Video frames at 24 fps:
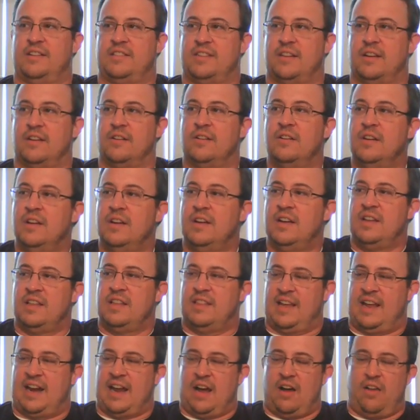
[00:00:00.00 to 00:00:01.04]
So
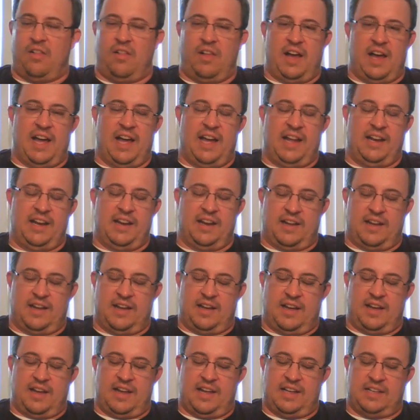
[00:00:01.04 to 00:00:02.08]
that outline
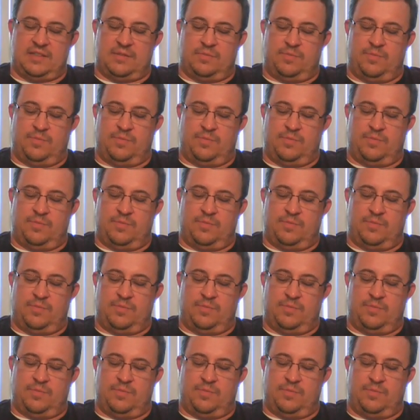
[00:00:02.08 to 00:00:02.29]
has